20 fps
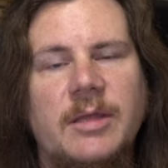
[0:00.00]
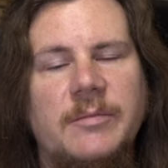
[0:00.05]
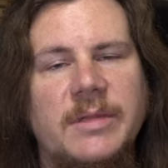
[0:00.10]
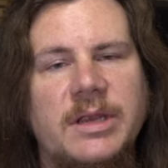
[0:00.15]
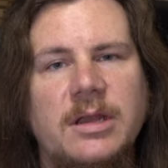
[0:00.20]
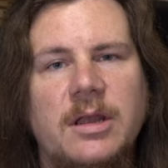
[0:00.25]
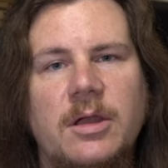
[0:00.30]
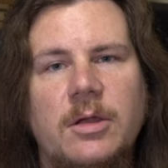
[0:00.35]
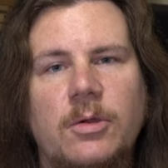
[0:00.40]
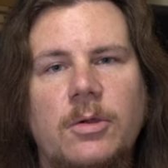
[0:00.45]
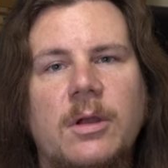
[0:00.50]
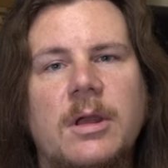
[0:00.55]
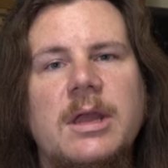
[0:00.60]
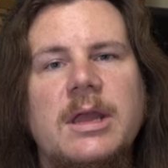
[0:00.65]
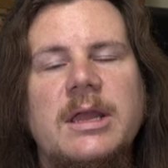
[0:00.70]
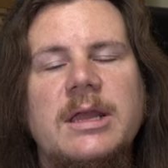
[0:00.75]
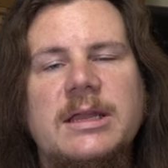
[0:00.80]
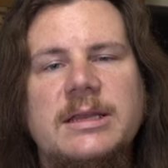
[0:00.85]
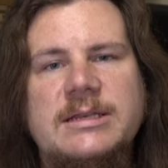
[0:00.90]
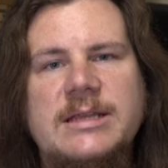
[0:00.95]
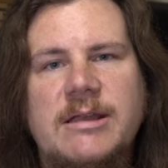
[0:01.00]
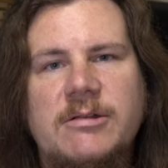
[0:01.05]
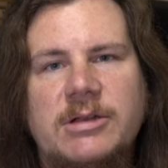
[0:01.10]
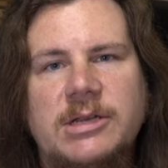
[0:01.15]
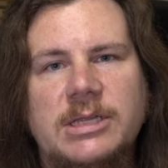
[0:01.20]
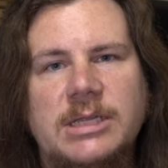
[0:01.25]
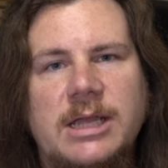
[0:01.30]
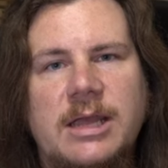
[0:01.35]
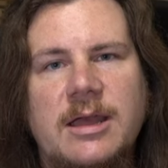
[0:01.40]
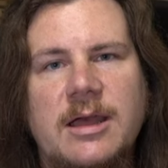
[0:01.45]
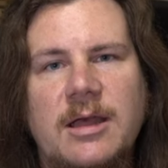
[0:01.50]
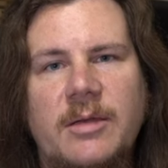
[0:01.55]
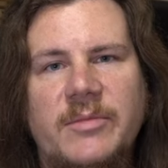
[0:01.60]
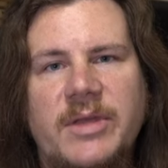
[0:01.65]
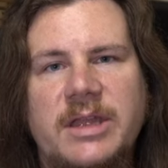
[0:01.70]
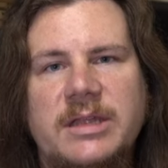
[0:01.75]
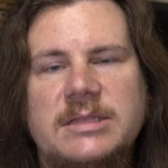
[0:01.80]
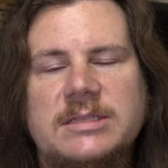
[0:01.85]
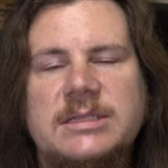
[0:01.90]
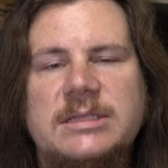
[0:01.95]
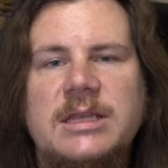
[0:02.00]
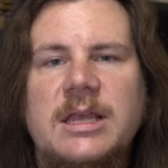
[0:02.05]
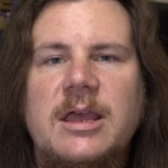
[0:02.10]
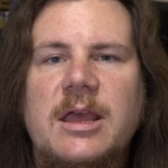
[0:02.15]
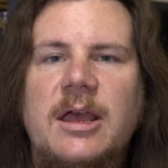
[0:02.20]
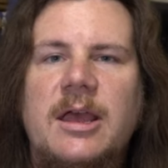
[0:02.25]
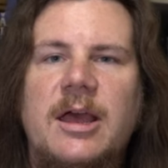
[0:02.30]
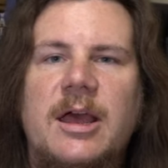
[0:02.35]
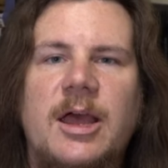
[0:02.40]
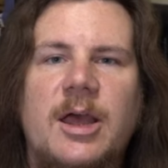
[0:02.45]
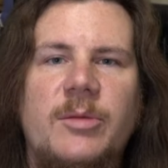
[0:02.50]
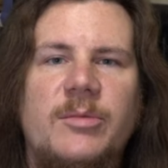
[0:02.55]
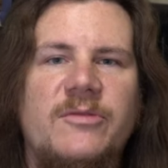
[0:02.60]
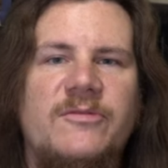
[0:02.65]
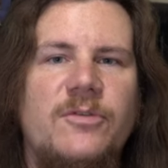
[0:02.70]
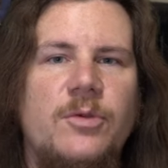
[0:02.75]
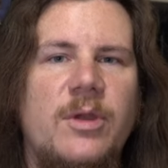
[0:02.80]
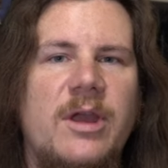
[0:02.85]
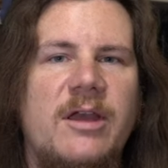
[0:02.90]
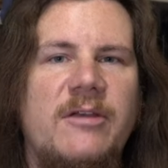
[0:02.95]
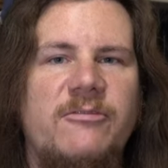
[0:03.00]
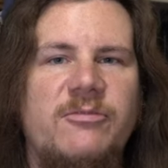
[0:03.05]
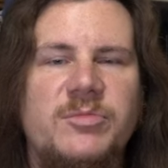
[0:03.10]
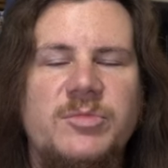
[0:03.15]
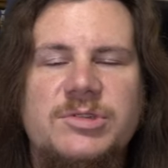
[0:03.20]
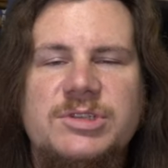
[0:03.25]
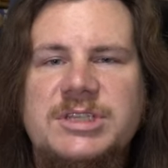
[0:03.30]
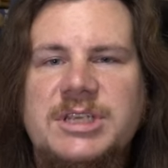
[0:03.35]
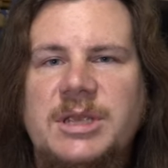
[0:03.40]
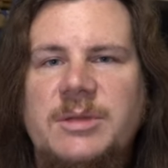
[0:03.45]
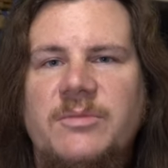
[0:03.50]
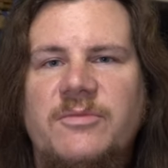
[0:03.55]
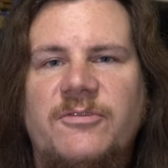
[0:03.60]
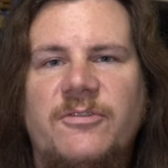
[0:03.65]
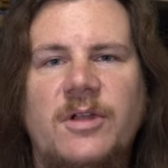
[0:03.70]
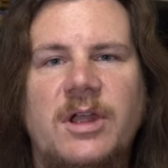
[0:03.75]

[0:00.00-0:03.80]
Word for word: Let me know down in the comments. If you have museum